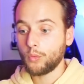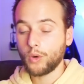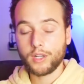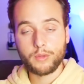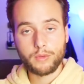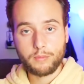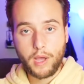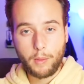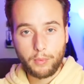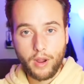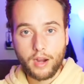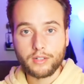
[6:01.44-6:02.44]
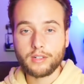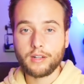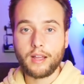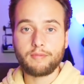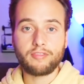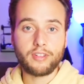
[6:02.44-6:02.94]
working with Bob Proctor.
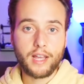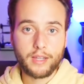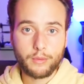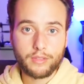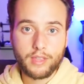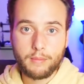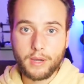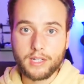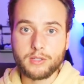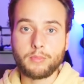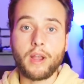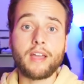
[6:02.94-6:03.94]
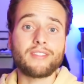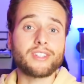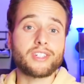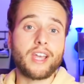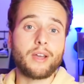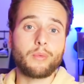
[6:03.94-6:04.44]
I'm flying with him on his private
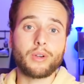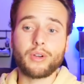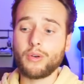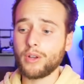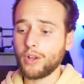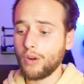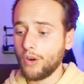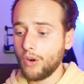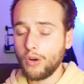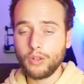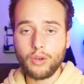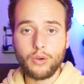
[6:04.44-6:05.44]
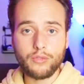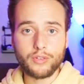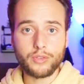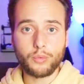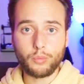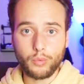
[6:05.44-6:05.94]
jet. We're going all over
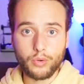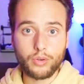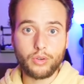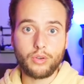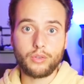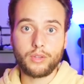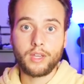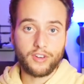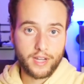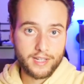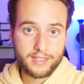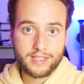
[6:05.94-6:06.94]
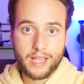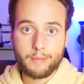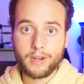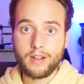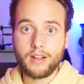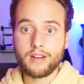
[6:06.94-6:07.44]
the world for his
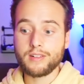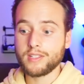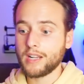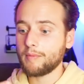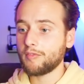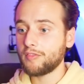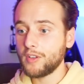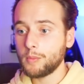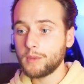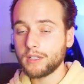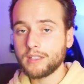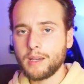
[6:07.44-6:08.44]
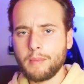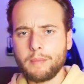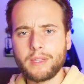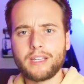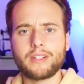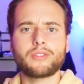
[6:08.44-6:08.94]
seminars and I'm filming them.
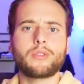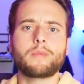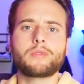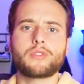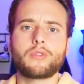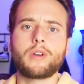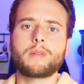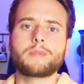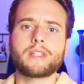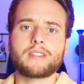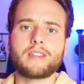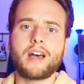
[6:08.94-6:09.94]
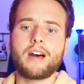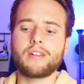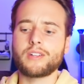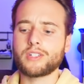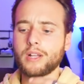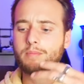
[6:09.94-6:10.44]
I'm getting to absorb this
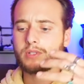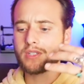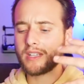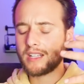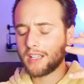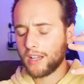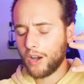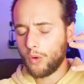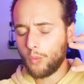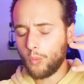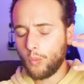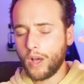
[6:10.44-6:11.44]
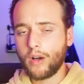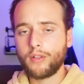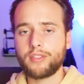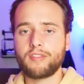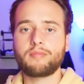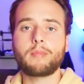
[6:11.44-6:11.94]
knowledge. I'm just getting a
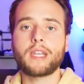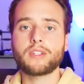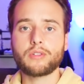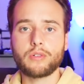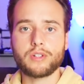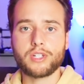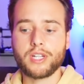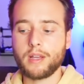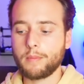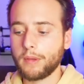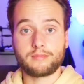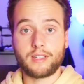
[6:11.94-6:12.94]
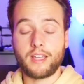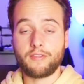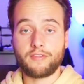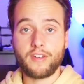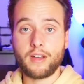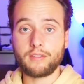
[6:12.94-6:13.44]
wealth of mentorship. It
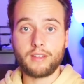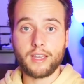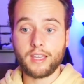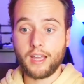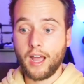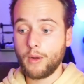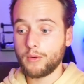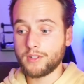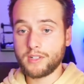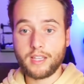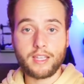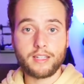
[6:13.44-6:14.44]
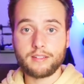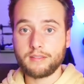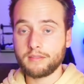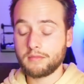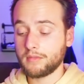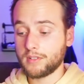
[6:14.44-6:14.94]
felt like I was
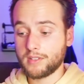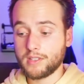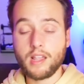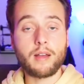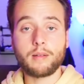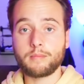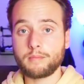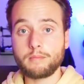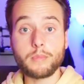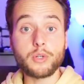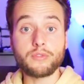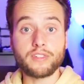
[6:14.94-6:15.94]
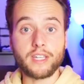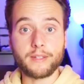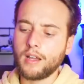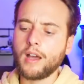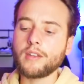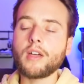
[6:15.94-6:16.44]
in some movie.
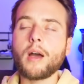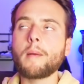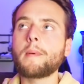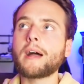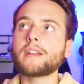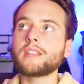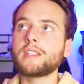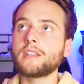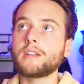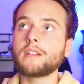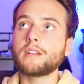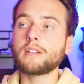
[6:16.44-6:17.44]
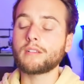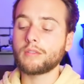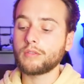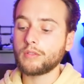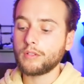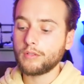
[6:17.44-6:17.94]
About a year
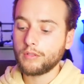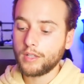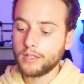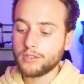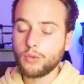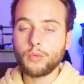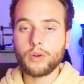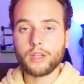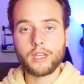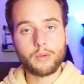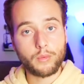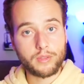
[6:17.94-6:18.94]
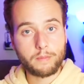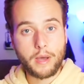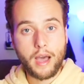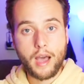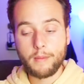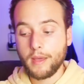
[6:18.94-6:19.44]
into working with
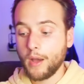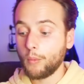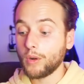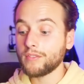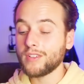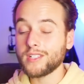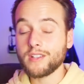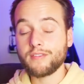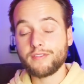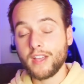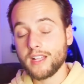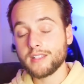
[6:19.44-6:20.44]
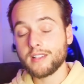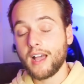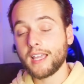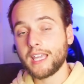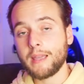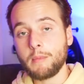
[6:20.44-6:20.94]
Bob, at one of his events,
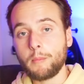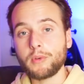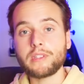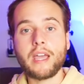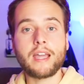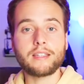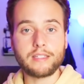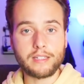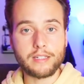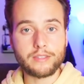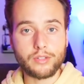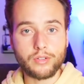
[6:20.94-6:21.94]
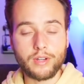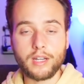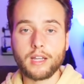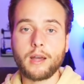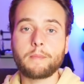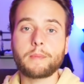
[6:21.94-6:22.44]
I came up with the idea to create
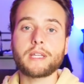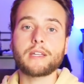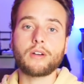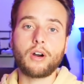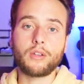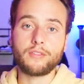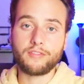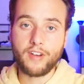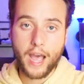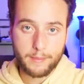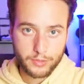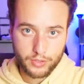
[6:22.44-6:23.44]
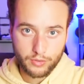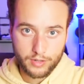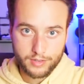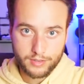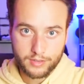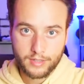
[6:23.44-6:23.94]
a company called Vybe
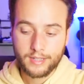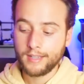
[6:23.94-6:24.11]
Source.